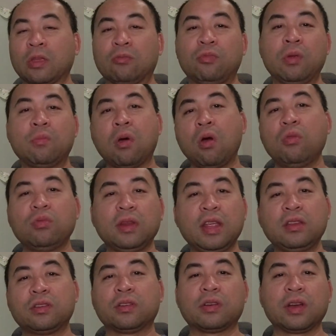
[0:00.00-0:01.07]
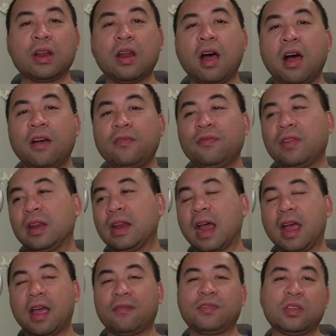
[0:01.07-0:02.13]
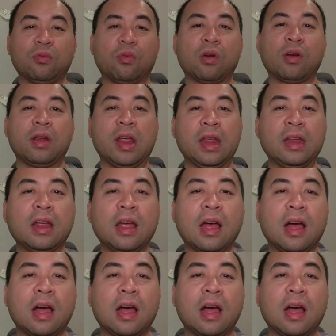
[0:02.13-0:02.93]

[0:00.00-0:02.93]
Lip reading: remotely turn it off and not have to worry